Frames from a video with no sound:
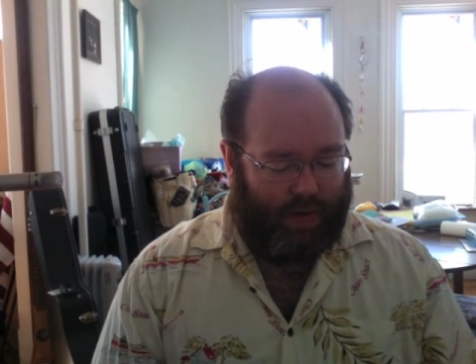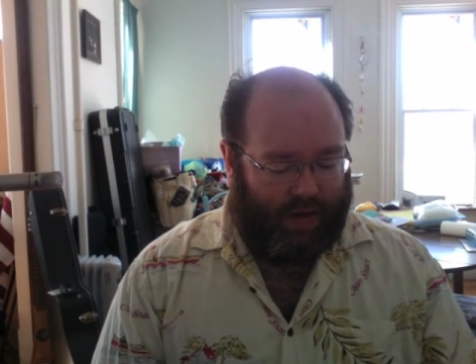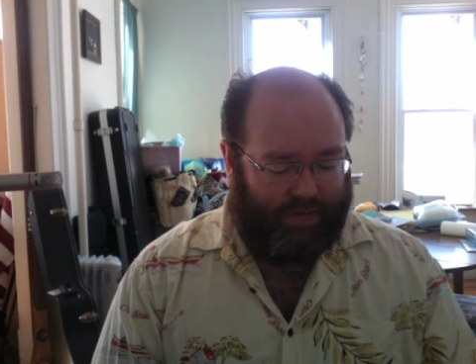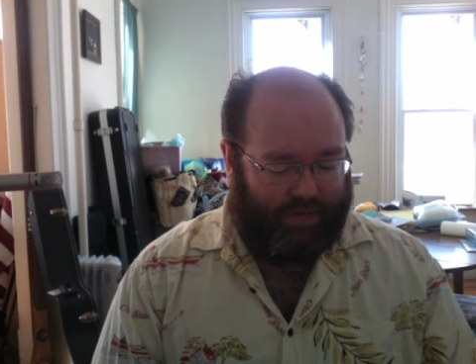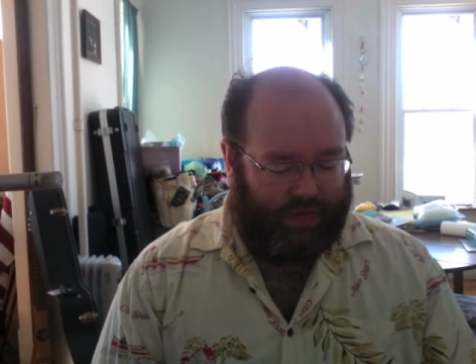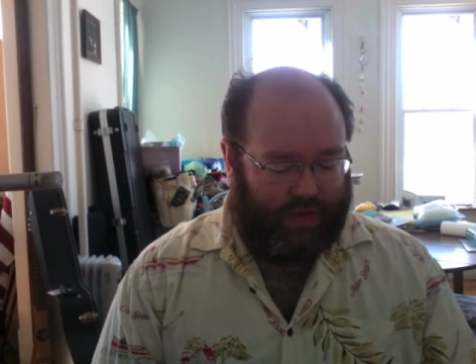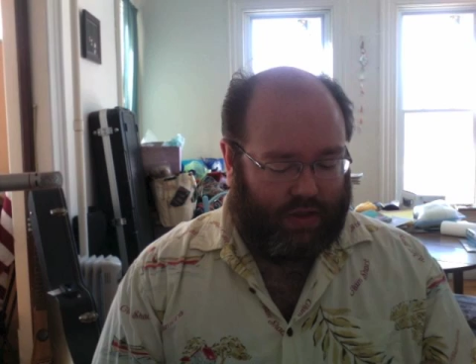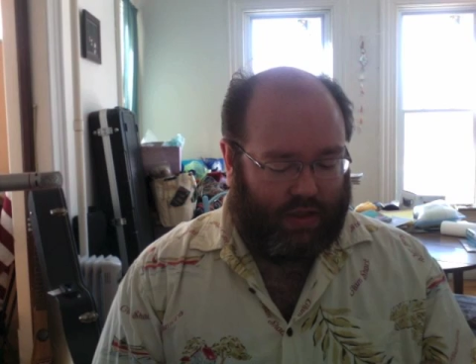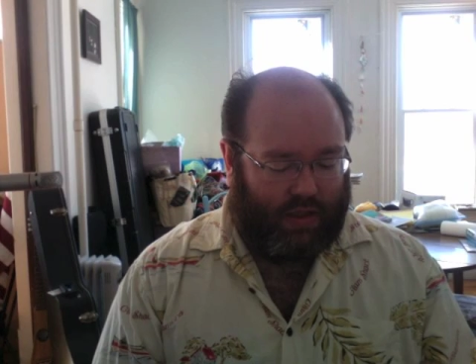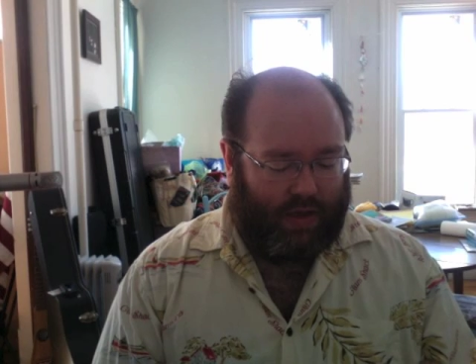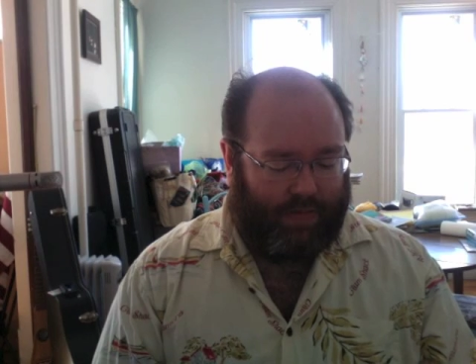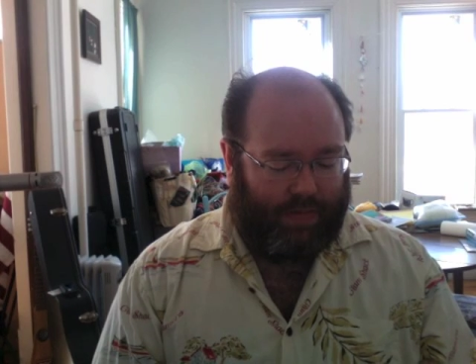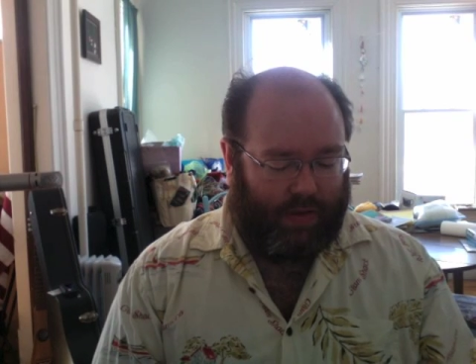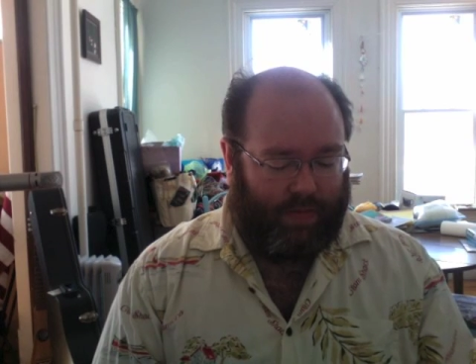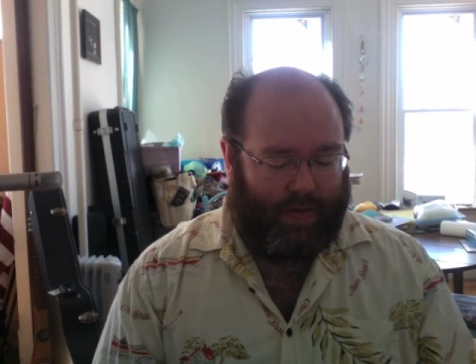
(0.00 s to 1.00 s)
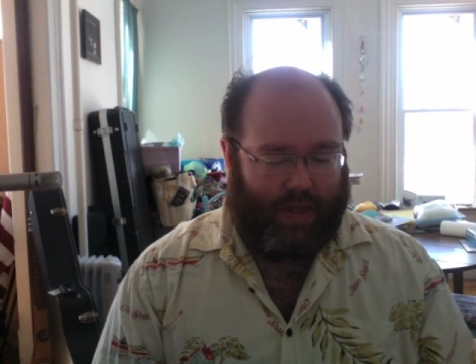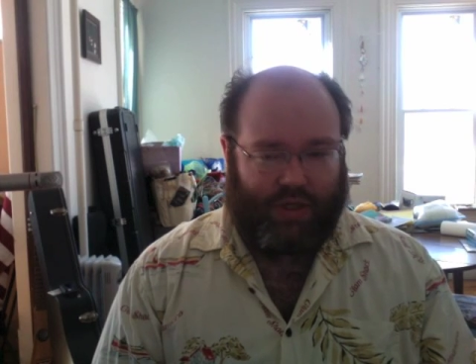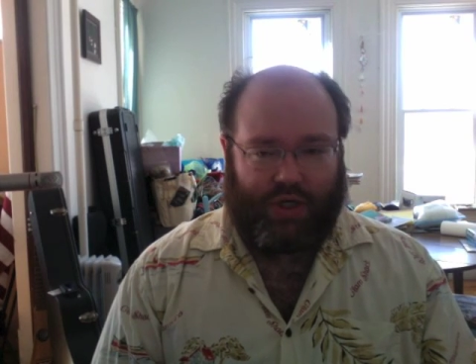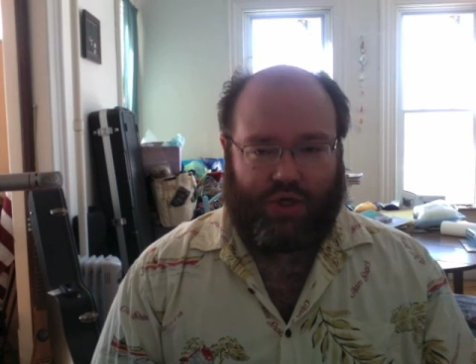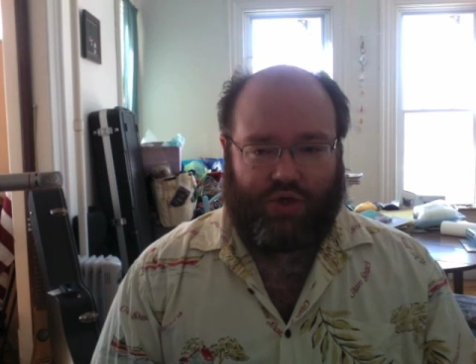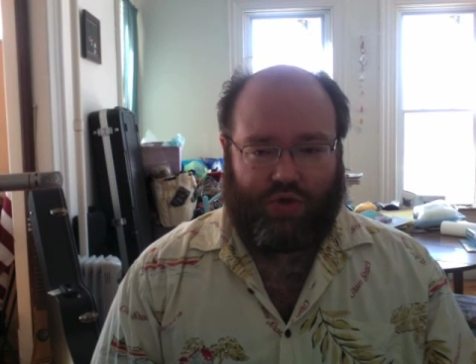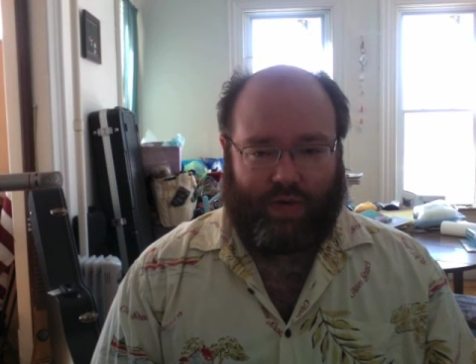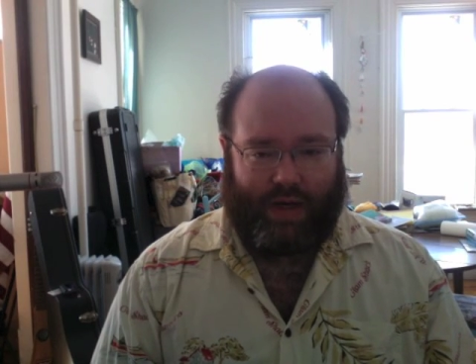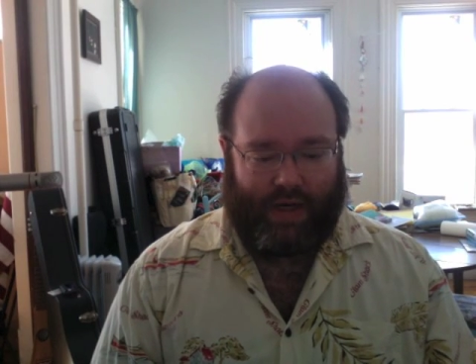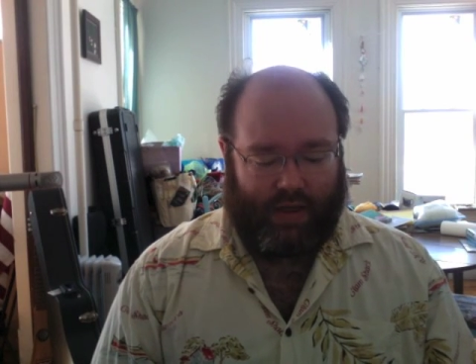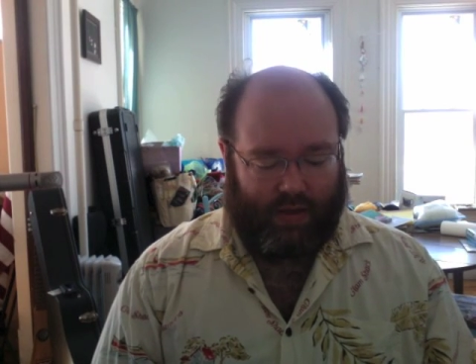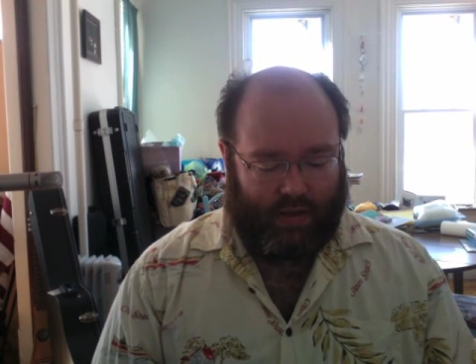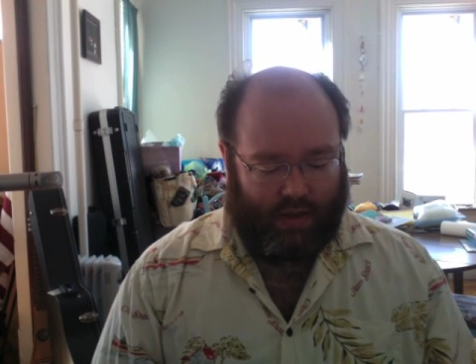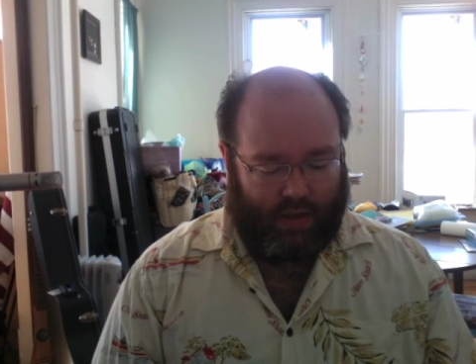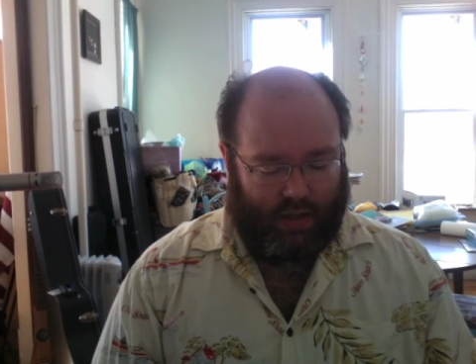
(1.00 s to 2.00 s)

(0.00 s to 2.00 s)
my first attempt to make ginger ale.